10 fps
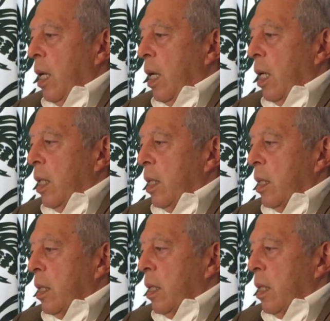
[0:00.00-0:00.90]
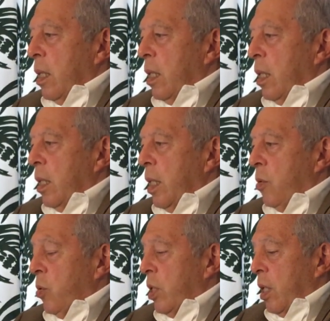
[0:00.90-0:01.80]
and
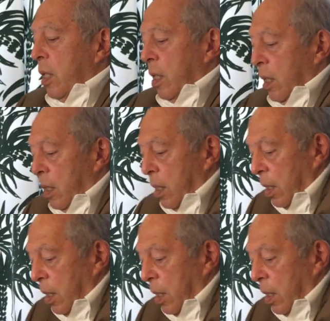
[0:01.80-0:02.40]
it was started